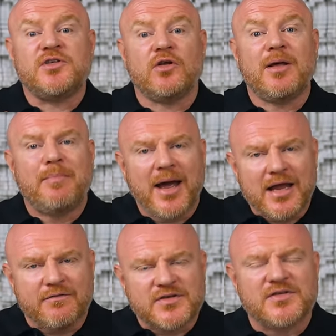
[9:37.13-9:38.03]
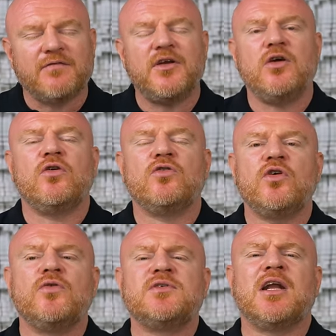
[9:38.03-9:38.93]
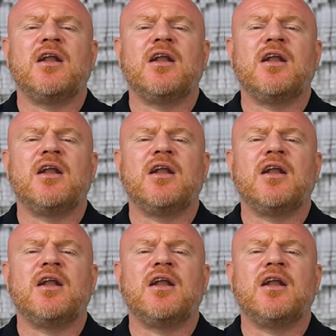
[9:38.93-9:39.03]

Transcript: So you're then paying for something you're not using.